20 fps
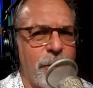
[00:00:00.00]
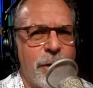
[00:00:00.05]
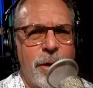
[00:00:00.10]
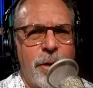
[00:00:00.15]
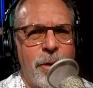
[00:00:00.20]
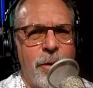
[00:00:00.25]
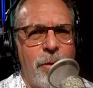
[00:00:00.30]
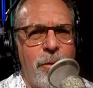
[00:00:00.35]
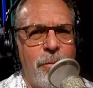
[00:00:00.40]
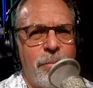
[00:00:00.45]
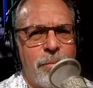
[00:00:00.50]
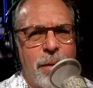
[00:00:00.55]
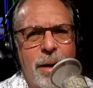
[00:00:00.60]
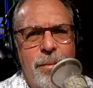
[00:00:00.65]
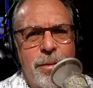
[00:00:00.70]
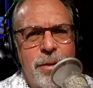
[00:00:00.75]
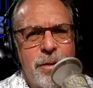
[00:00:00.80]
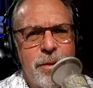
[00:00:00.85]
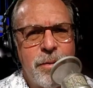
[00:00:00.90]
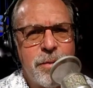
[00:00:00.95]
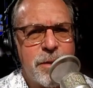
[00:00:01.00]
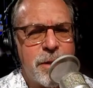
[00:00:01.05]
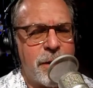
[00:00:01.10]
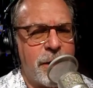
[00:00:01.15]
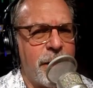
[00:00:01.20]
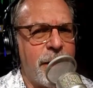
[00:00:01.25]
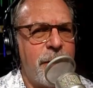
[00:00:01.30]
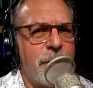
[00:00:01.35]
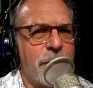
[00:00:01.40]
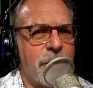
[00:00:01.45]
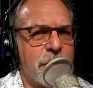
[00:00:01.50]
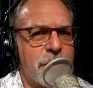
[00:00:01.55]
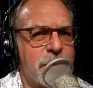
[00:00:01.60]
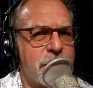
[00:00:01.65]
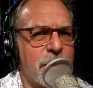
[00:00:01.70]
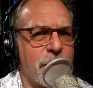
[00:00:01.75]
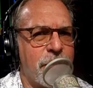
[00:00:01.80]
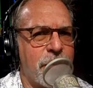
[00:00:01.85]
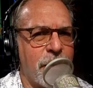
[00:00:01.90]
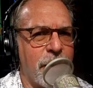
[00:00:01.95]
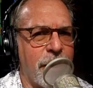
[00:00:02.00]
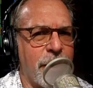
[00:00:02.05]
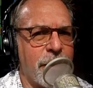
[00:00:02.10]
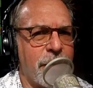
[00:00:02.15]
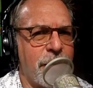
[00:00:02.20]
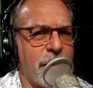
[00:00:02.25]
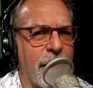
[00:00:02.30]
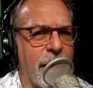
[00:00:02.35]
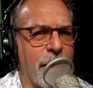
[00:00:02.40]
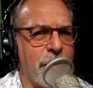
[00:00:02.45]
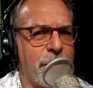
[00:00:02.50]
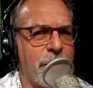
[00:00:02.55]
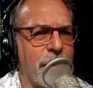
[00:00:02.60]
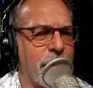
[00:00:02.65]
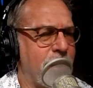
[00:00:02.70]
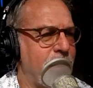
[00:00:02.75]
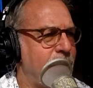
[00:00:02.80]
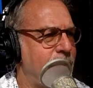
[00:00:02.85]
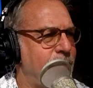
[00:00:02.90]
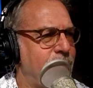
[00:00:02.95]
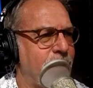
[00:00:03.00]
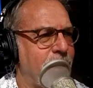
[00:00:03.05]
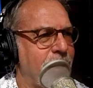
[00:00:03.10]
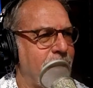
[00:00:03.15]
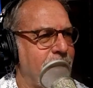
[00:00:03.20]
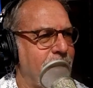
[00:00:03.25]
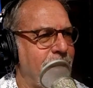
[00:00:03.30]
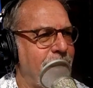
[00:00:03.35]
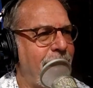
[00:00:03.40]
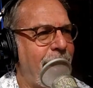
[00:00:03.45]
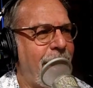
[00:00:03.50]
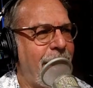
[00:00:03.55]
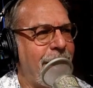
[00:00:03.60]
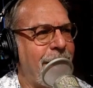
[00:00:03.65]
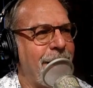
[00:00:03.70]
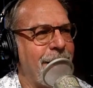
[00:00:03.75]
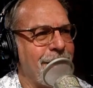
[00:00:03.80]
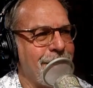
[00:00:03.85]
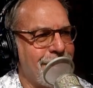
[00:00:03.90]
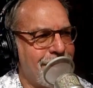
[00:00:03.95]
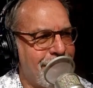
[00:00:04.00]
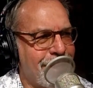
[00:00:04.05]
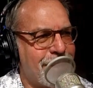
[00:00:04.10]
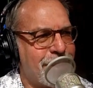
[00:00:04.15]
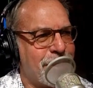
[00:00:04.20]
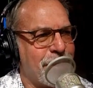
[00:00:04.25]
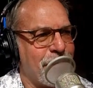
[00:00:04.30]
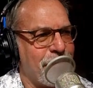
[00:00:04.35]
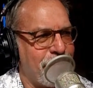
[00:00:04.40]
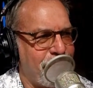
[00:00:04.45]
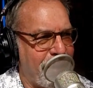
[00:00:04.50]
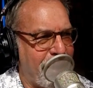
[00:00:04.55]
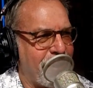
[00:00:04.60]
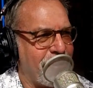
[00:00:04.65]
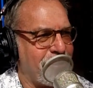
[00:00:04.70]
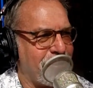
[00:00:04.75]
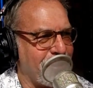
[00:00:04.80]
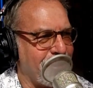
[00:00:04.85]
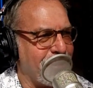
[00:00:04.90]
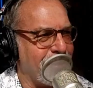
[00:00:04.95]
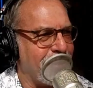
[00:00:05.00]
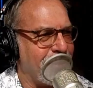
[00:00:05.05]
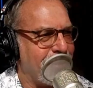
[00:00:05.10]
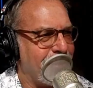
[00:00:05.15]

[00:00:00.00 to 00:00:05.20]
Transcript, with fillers: bring it home. Maybe use it later or something like that. But but not in this fashion.